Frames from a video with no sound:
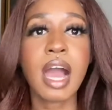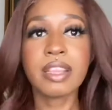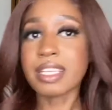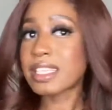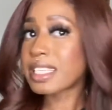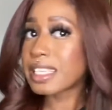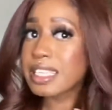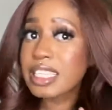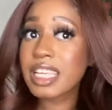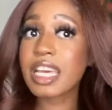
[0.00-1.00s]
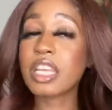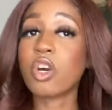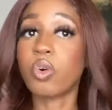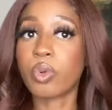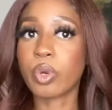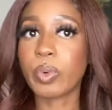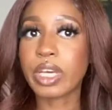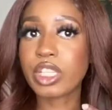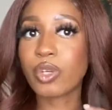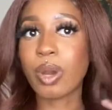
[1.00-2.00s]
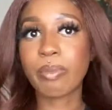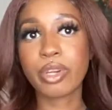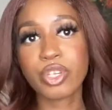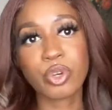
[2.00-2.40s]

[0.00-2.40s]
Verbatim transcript: This is an older wig, so I'm pretty sure